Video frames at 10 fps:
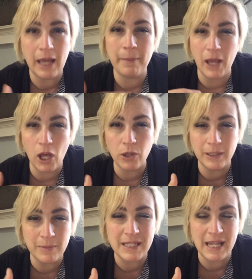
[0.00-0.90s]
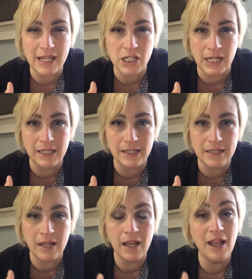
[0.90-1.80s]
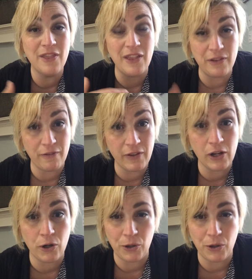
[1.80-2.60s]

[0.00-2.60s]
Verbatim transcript: and my own limitations, then the fear